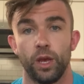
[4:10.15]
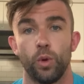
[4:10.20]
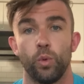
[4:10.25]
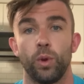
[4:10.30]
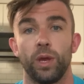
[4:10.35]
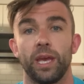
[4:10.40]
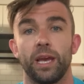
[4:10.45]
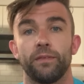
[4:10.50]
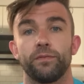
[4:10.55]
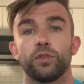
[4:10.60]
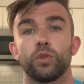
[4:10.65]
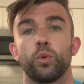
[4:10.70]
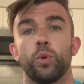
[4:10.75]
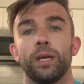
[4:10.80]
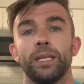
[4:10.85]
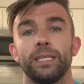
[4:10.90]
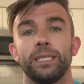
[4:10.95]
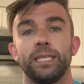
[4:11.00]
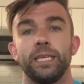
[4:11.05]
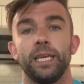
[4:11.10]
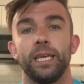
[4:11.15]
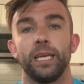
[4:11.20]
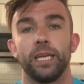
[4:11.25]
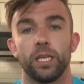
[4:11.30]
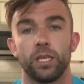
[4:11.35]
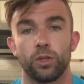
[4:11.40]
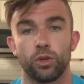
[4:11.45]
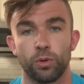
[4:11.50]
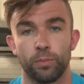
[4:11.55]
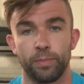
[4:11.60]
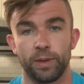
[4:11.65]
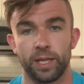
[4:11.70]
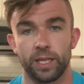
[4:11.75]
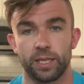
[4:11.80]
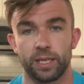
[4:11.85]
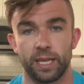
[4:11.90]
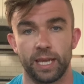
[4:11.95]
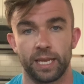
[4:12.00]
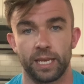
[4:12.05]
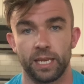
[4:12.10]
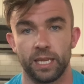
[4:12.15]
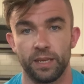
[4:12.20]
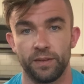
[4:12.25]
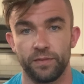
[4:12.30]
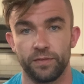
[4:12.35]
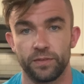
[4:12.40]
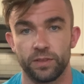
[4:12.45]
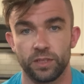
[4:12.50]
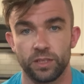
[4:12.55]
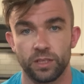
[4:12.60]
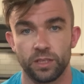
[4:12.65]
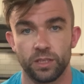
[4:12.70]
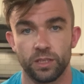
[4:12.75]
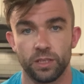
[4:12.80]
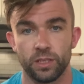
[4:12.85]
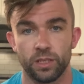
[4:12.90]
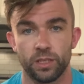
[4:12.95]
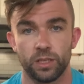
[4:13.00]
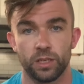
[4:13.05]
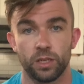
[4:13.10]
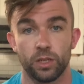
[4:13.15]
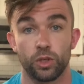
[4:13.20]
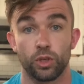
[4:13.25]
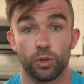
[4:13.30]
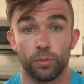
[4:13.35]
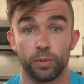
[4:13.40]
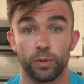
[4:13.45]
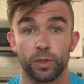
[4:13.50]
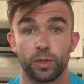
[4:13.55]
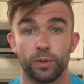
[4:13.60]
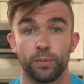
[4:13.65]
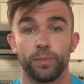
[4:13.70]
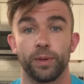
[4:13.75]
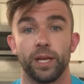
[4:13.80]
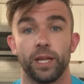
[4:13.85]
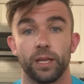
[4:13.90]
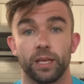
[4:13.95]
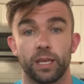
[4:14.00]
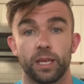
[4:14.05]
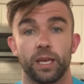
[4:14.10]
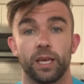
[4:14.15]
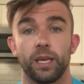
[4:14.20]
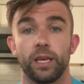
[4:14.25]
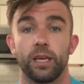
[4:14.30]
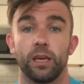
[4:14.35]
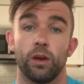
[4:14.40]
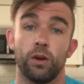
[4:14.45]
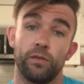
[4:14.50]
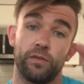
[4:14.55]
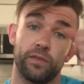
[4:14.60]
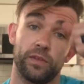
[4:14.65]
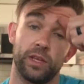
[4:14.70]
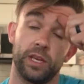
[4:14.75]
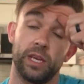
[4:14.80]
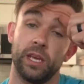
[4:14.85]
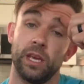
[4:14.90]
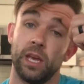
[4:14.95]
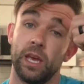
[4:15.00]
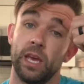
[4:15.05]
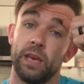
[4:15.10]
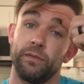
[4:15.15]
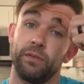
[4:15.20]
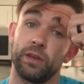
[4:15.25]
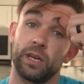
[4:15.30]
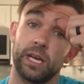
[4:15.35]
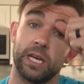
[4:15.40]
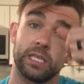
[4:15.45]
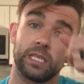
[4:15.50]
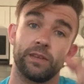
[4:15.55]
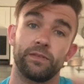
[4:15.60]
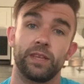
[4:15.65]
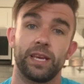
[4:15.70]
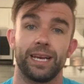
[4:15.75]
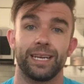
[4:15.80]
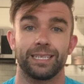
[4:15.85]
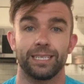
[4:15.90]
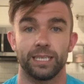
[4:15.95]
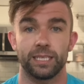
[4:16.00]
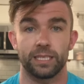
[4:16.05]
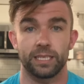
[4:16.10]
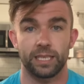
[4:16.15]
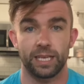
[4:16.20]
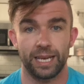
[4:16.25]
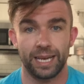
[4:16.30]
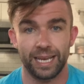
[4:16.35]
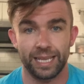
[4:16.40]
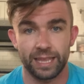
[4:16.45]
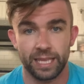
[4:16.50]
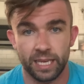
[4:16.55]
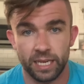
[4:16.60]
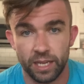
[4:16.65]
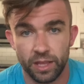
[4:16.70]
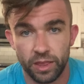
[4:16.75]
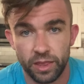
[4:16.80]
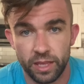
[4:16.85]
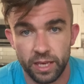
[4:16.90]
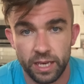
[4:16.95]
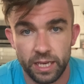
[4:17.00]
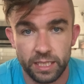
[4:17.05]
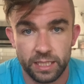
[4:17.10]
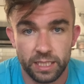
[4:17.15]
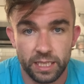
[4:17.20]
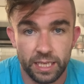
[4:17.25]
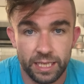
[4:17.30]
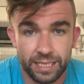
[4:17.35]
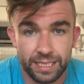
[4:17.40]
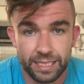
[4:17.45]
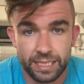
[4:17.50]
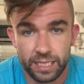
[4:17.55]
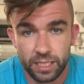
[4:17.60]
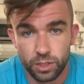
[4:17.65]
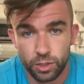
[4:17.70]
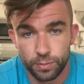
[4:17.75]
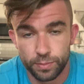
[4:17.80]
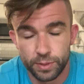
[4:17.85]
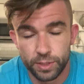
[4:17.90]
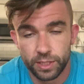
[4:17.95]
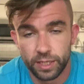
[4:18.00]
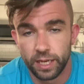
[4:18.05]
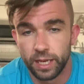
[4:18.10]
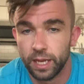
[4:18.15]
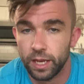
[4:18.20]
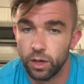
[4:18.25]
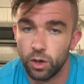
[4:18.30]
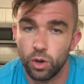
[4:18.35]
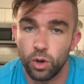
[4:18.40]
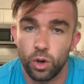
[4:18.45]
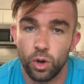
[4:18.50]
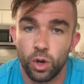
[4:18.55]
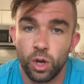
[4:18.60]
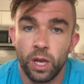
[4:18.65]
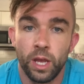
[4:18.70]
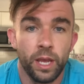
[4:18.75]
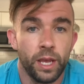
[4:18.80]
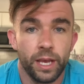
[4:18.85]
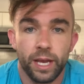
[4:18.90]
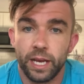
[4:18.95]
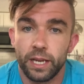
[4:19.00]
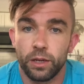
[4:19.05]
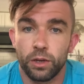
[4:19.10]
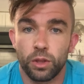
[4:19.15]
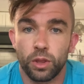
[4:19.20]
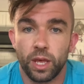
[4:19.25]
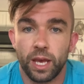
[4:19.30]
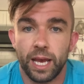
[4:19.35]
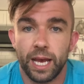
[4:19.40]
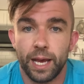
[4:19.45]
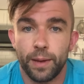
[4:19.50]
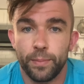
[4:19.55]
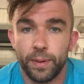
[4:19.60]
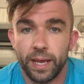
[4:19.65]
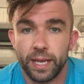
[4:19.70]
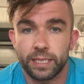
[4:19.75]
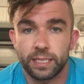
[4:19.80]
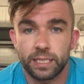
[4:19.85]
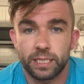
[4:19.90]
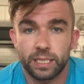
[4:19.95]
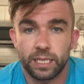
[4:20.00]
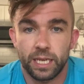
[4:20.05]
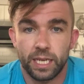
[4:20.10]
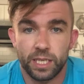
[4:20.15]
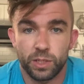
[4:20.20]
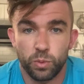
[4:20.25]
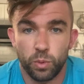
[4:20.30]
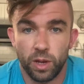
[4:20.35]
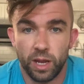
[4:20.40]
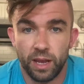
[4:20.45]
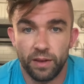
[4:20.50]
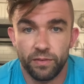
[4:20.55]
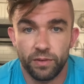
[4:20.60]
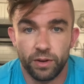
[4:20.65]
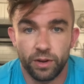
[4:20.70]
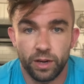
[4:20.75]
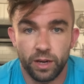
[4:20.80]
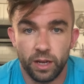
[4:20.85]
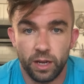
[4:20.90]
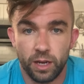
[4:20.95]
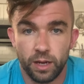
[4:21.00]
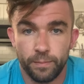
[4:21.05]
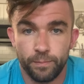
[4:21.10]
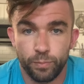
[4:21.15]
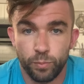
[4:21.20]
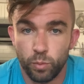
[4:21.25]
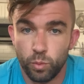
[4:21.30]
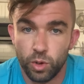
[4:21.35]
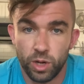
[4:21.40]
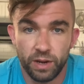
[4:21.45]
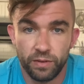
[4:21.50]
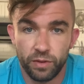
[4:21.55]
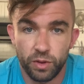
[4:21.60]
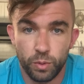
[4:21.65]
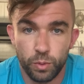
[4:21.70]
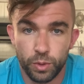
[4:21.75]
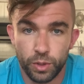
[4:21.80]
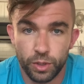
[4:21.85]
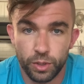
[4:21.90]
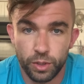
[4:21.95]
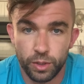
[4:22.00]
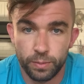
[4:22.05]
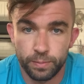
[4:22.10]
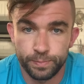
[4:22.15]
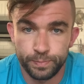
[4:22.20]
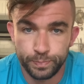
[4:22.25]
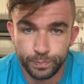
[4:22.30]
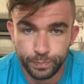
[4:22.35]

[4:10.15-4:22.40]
We have 20 dumbbell deadlifts. Double dumbbell, okay, hopefully, if you guys have the access to that, and then 30 sit-ups, okay, or another ab exercise, whatever you want to do.